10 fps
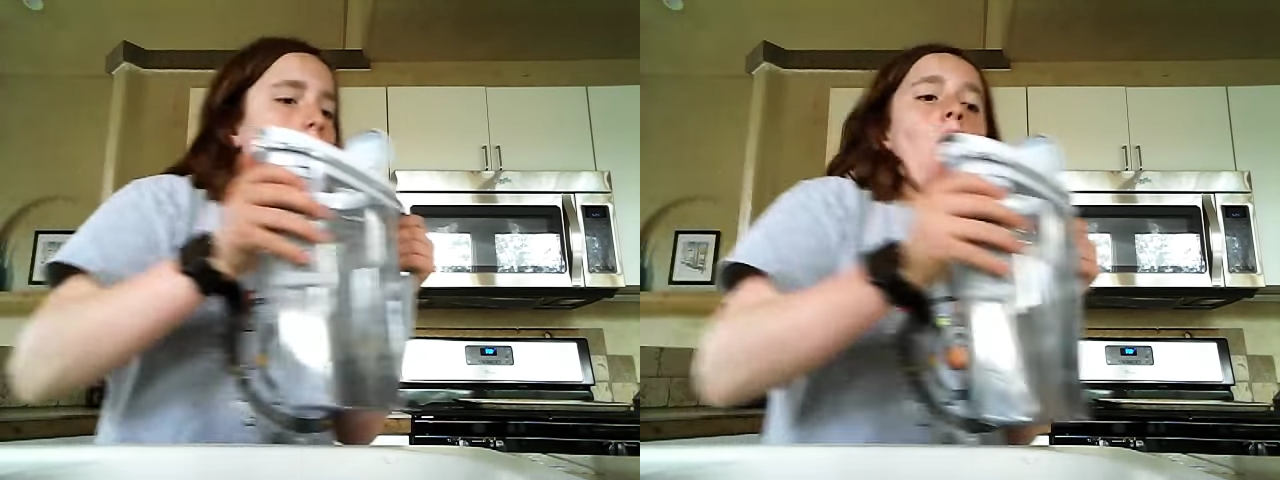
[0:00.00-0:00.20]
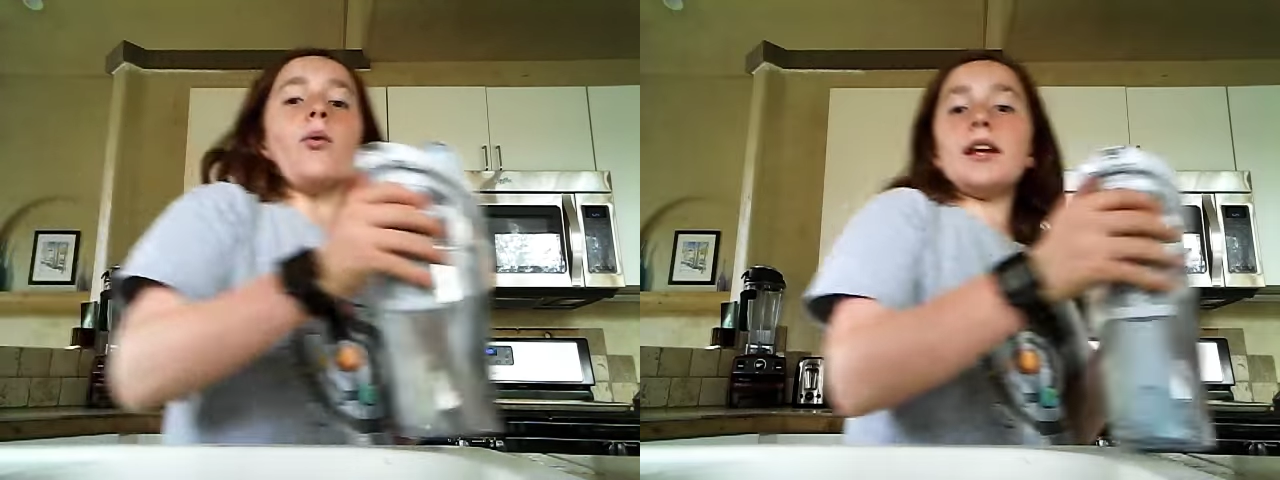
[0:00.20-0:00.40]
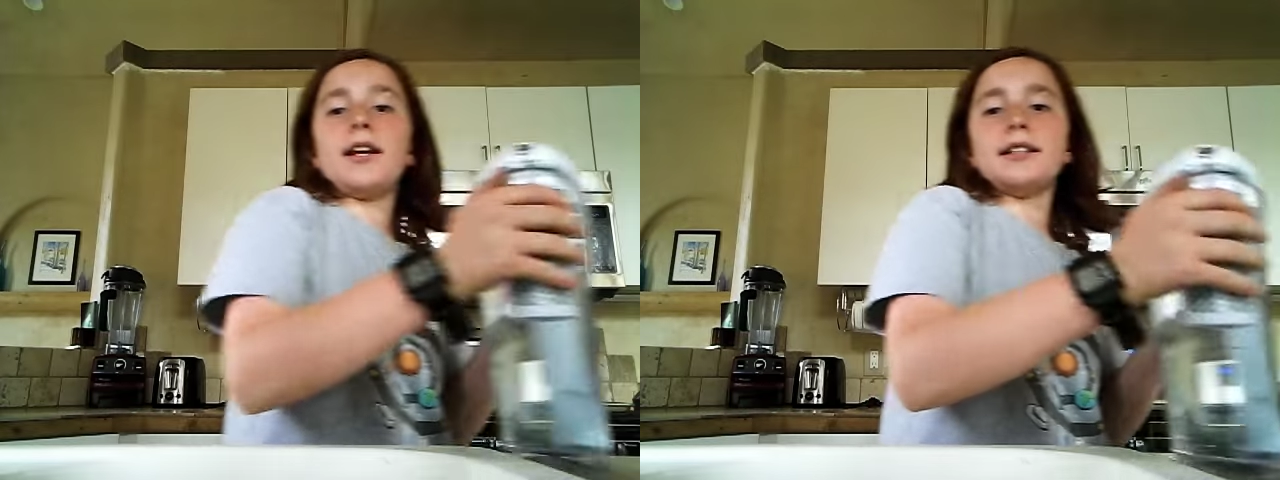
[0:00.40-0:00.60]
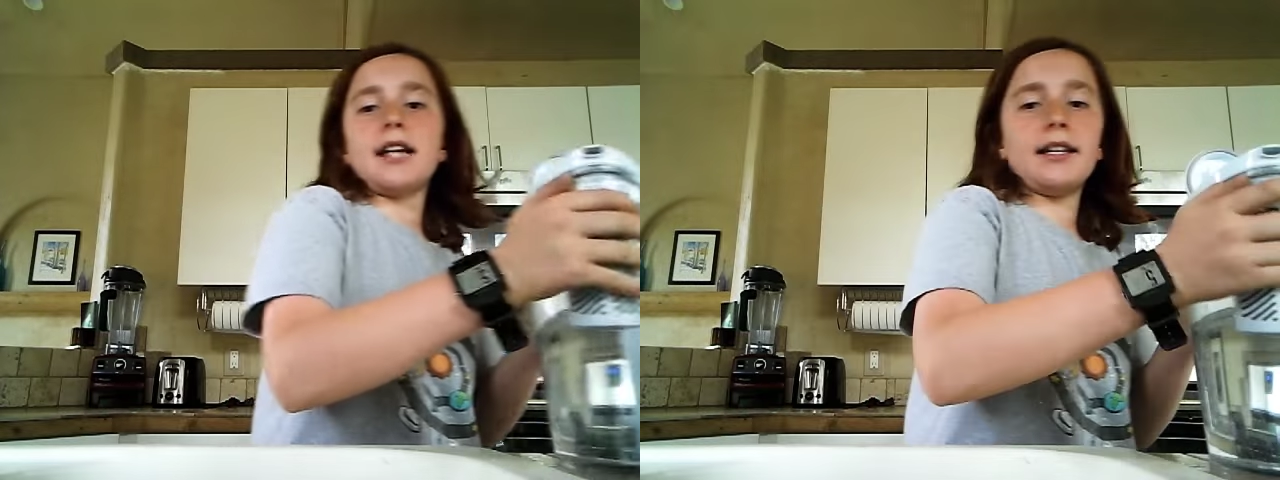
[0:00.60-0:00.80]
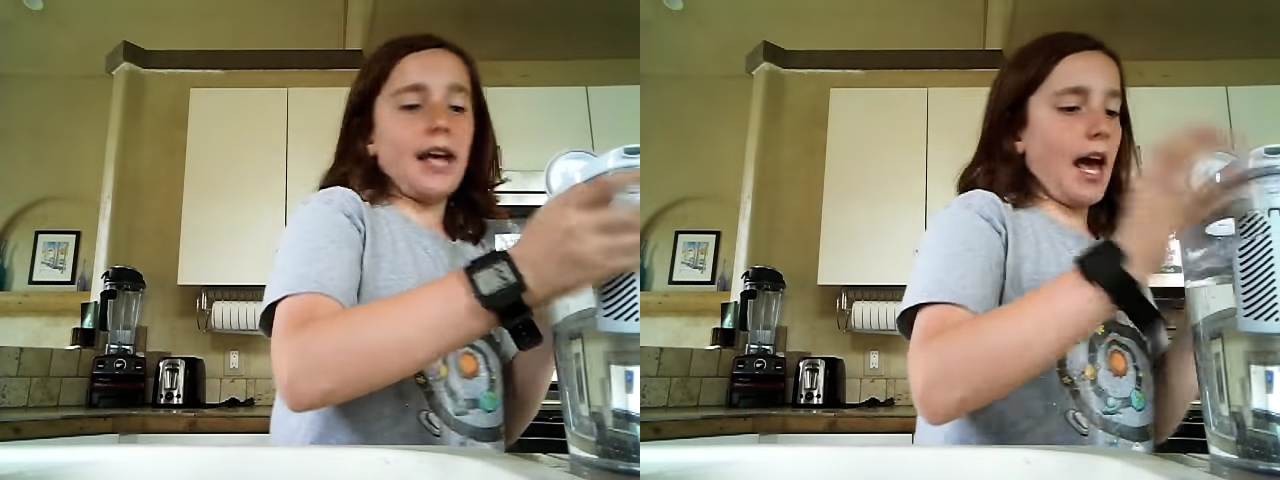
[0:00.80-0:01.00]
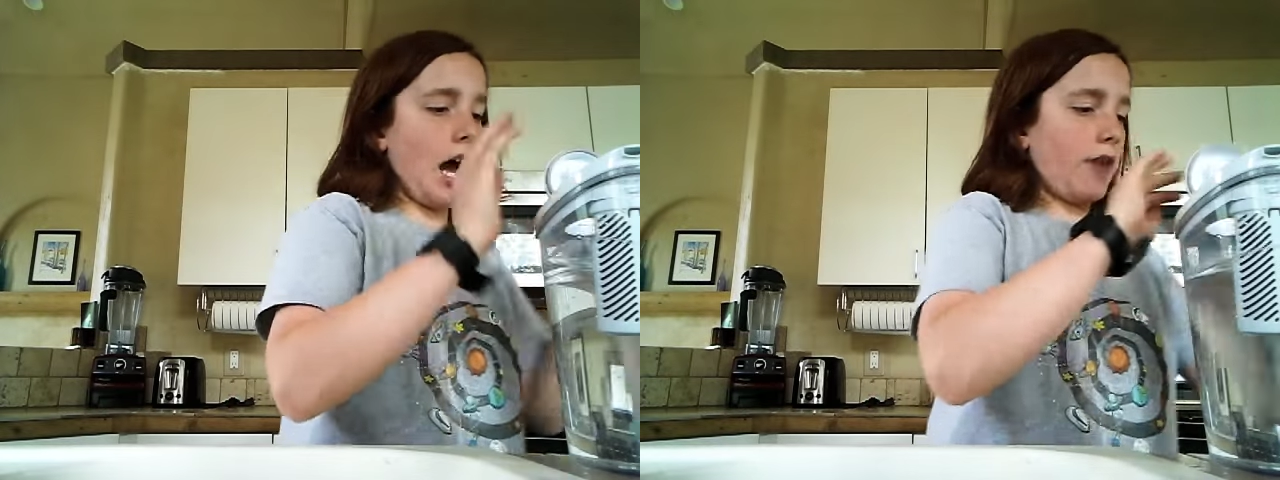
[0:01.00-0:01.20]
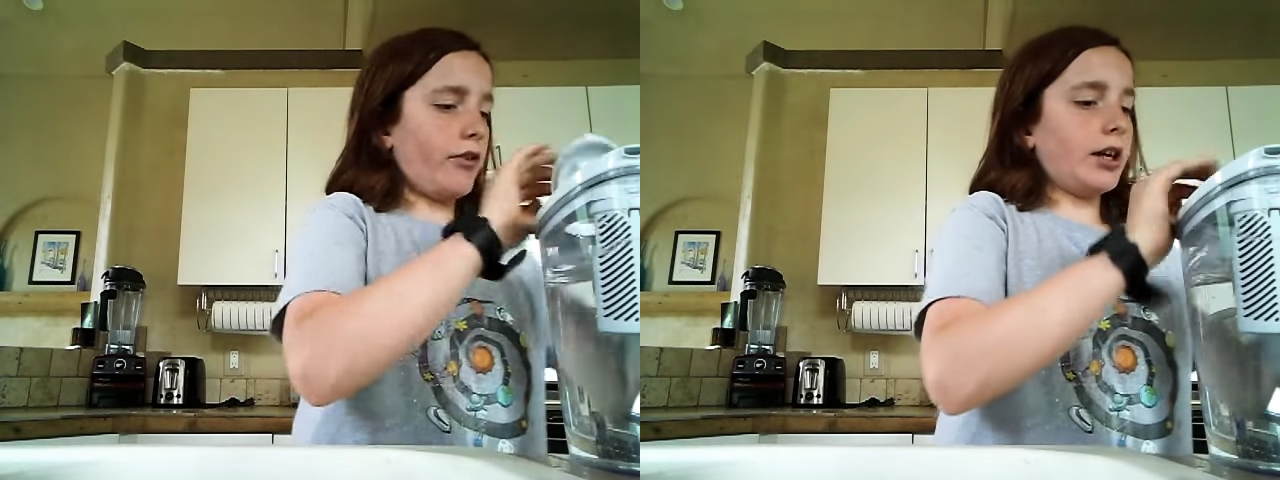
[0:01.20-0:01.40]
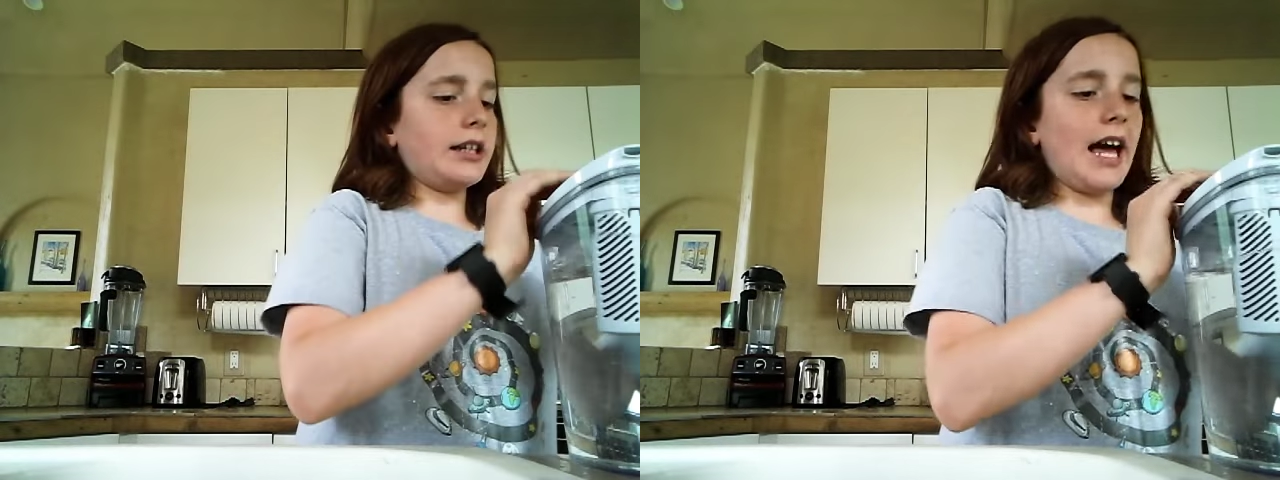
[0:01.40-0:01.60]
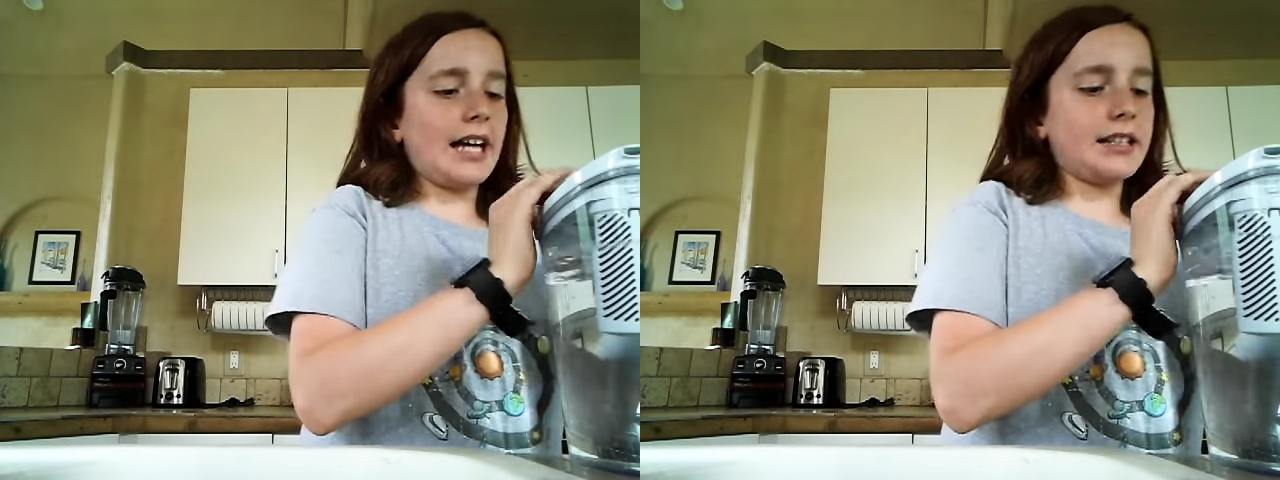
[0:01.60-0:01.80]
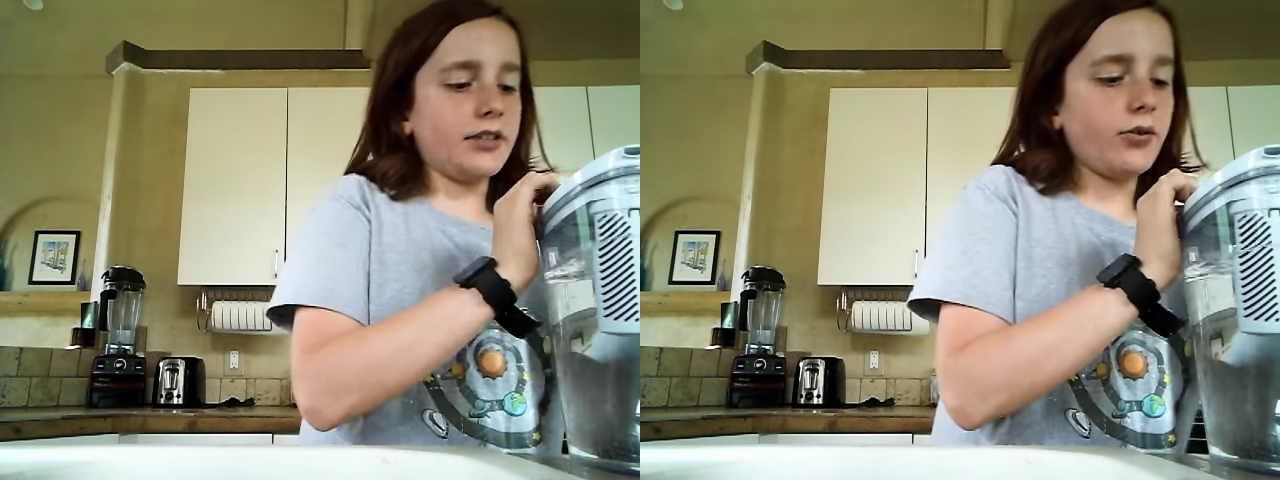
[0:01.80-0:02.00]
when I decide to have a
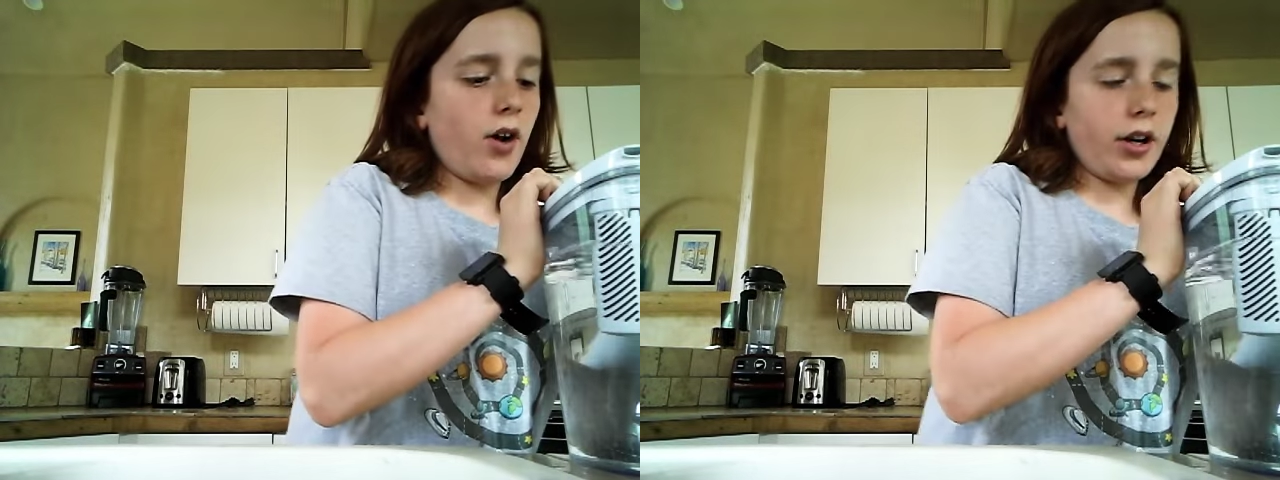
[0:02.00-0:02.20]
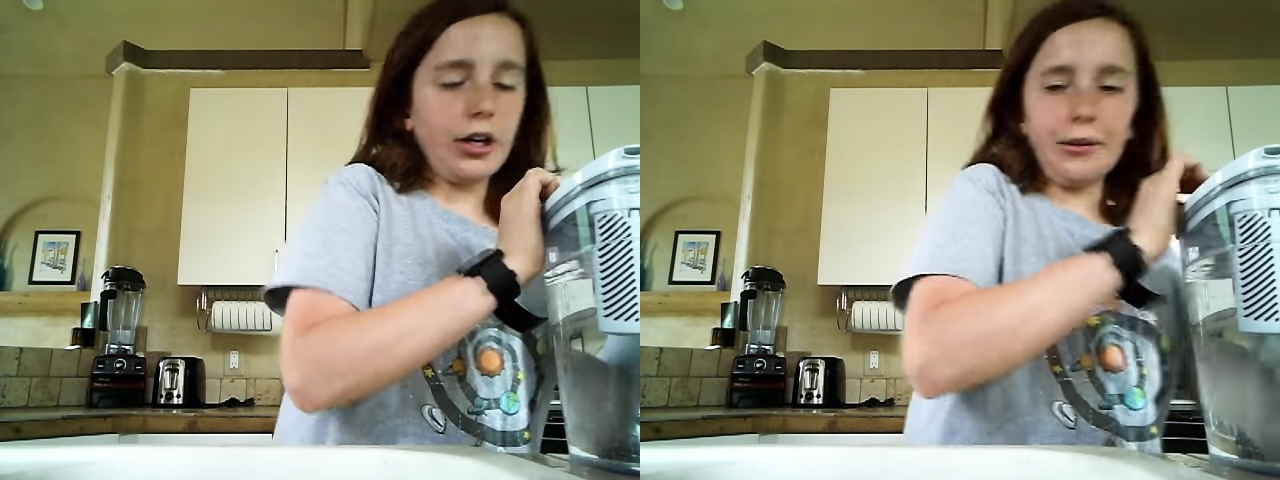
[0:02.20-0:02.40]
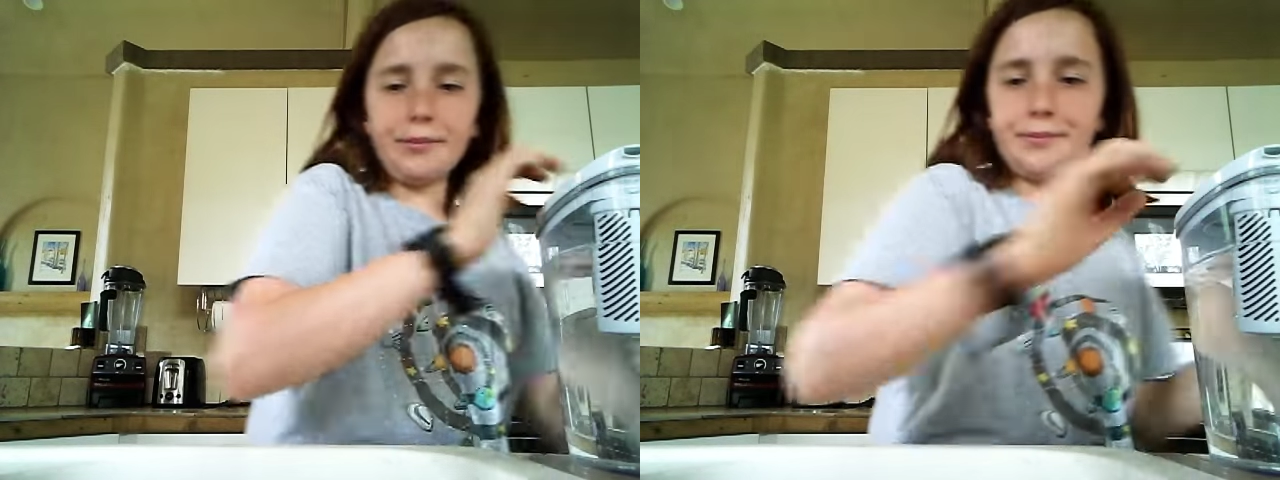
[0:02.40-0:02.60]
glass of water.